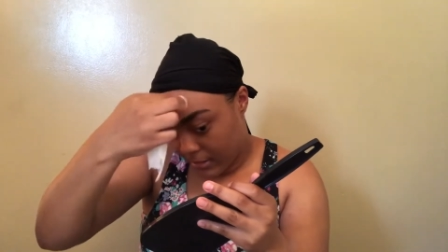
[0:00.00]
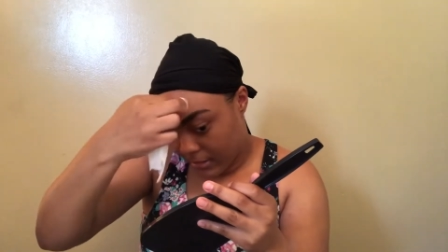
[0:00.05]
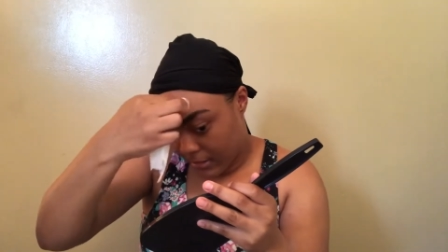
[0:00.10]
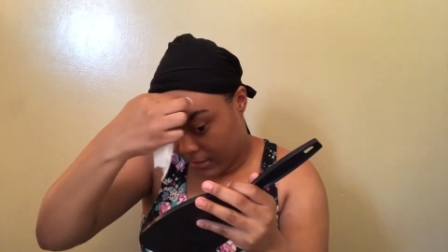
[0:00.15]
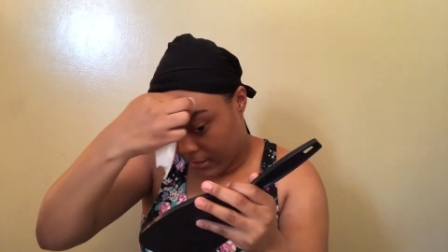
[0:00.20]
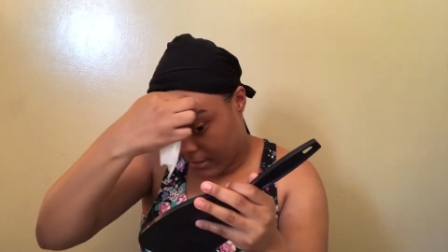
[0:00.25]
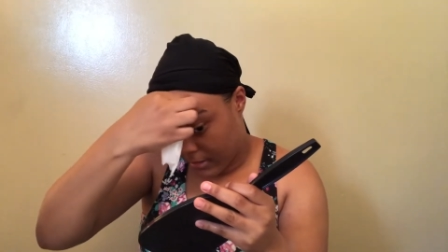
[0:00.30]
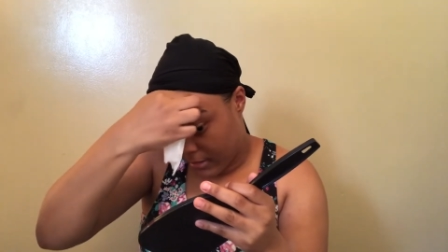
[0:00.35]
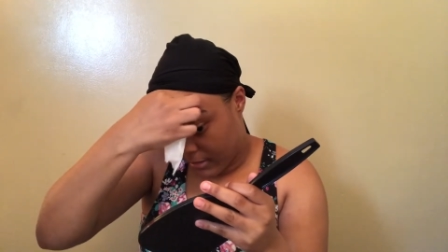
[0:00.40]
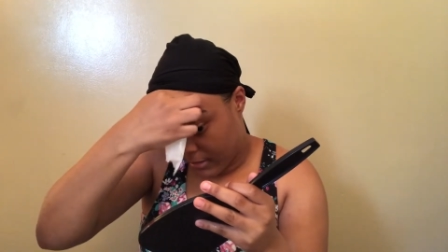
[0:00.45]

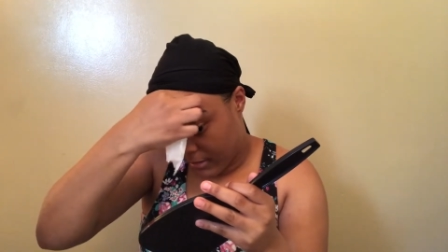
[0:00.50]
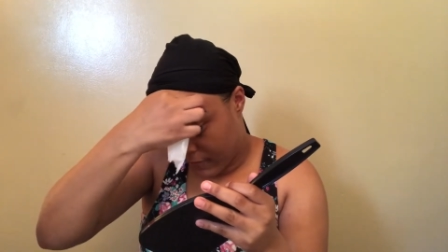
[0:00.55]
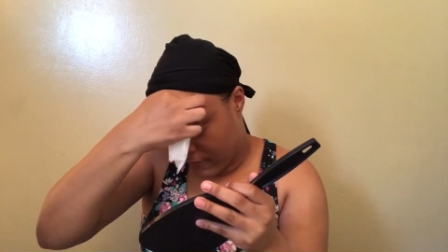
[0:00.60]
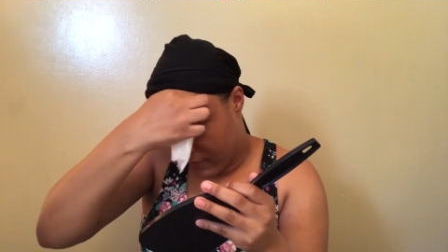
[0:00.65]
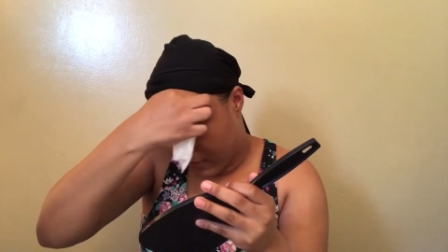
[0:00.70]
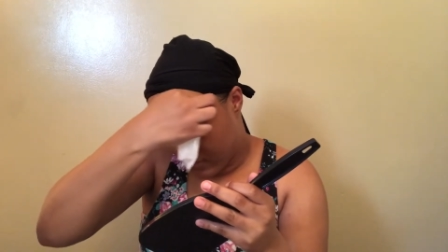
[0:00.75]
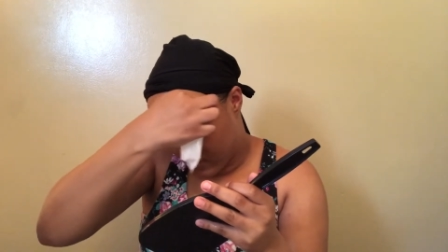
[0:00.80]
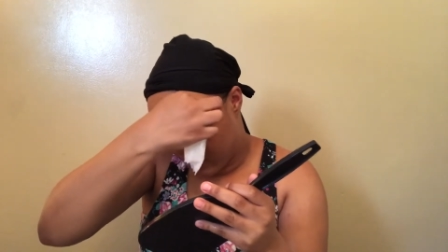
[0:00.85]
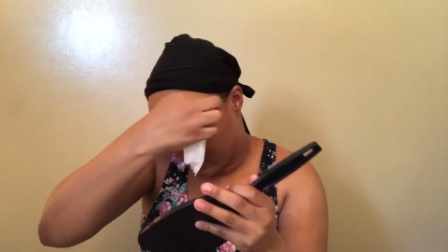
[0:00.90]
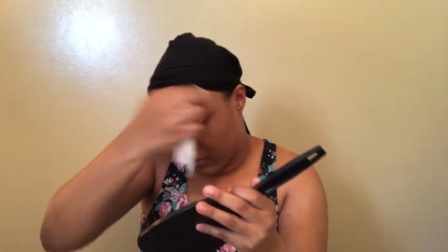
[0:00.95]
And
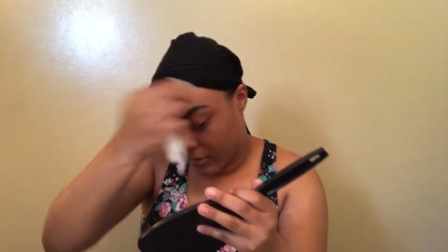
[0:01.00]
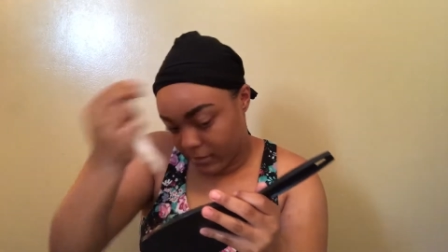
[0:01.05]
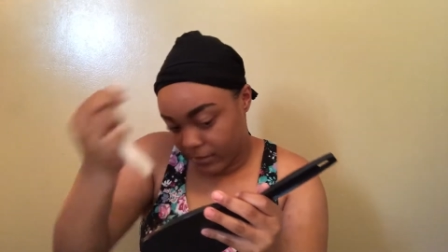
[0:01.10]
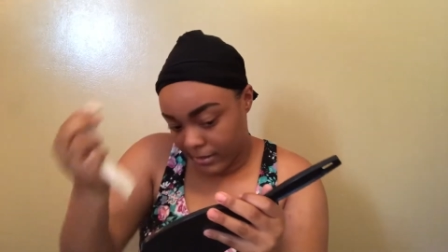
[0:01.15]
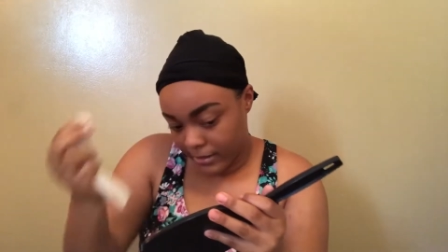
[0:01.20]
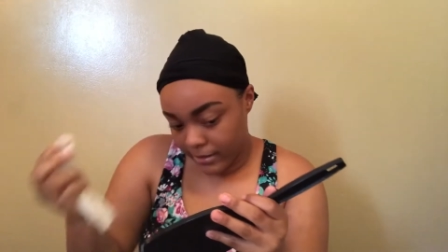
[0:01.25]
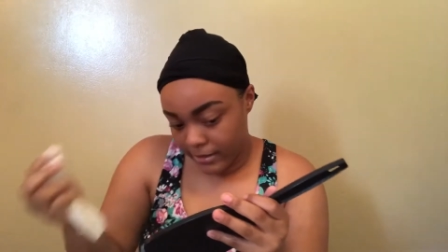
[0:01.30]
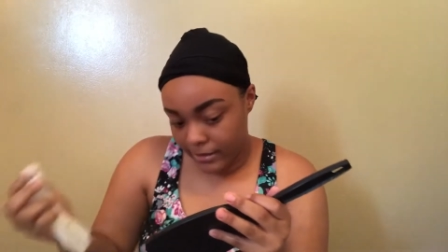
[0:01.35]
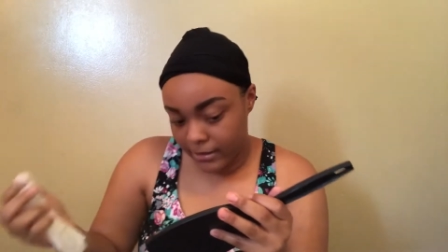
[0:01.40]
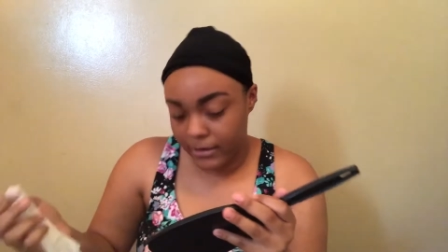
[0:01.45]
even though they're
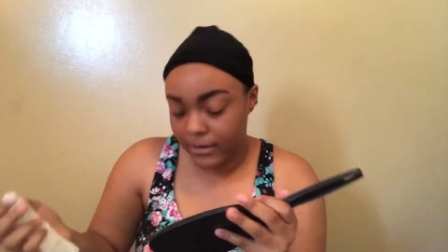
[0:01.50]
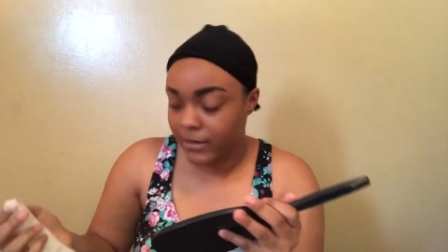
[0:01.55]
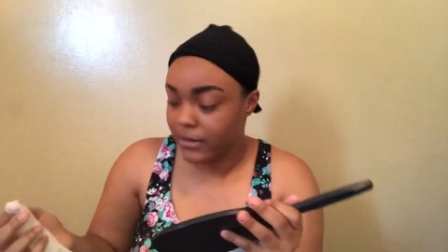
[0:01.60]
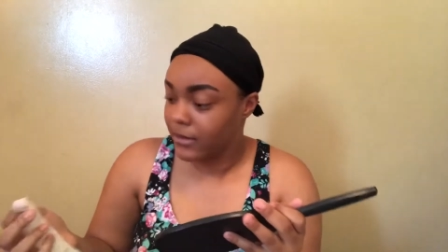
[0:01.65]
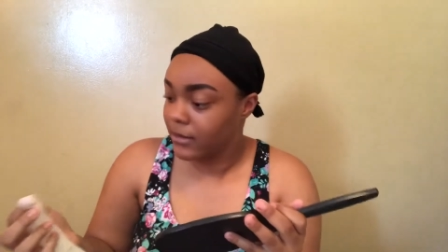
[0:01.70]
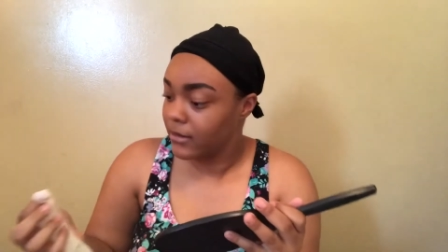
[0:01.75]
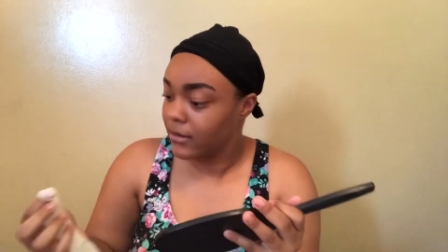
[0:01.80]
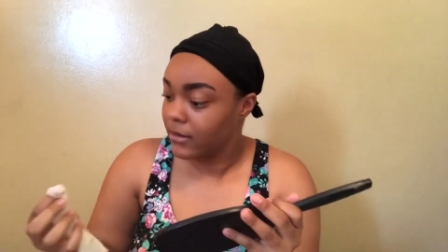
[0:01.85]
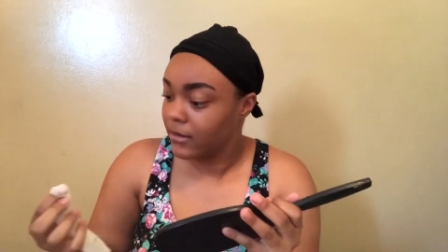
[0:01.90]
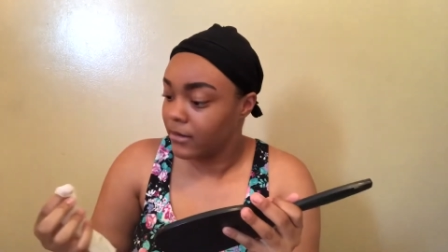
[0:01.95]
like
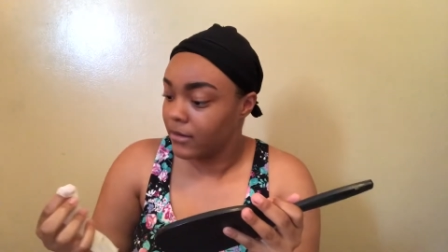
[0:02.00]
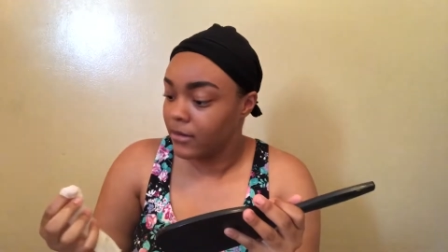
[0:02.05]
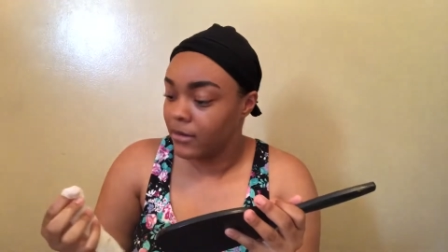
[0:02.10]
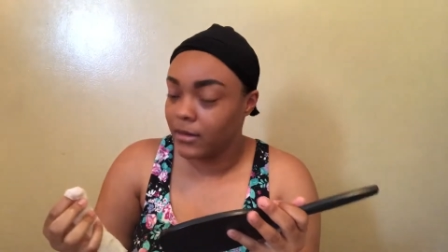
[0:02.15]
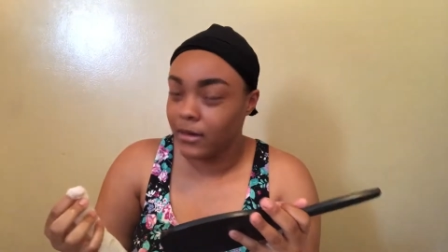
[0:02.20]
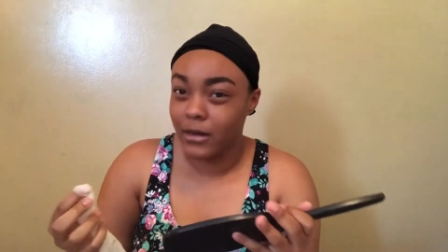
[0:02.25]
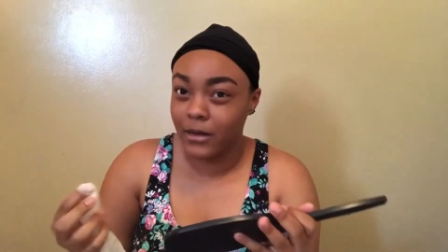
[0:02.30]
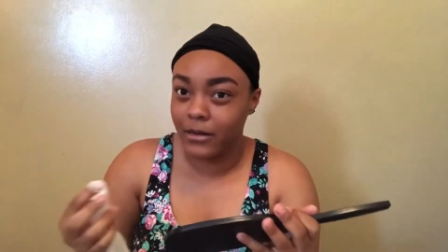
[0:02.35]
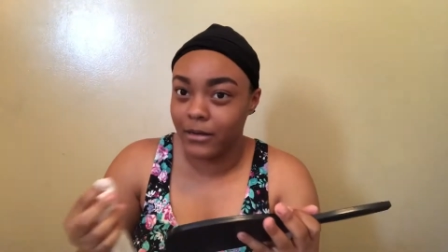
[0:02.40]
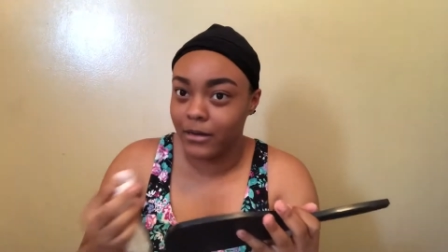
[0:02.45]

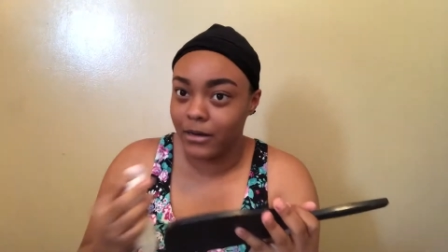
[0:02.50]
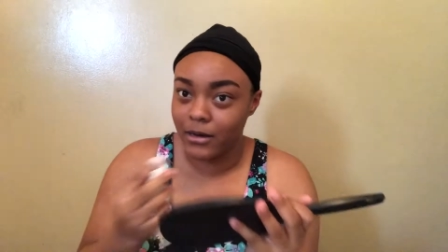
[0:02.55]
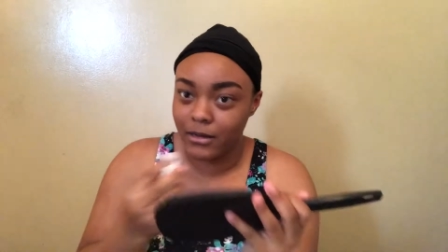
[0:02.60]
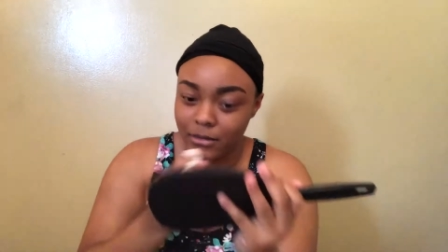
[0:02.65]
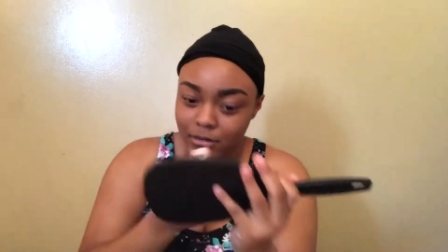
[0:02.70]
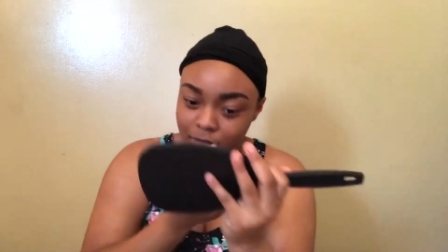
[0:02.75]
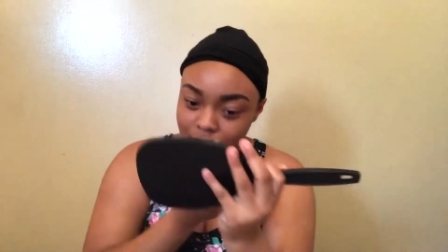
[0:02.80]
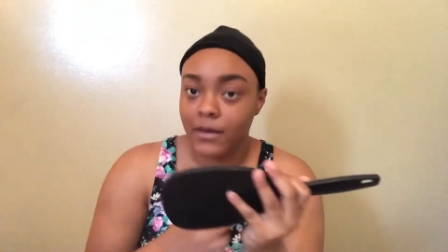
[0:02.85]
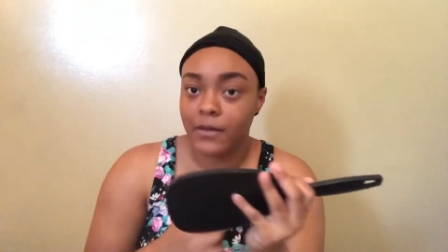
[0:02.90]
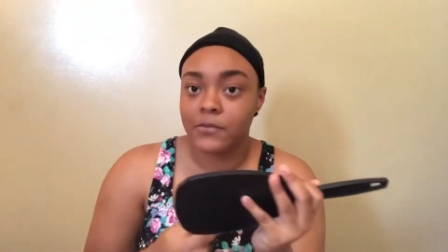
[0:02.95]
a dollar,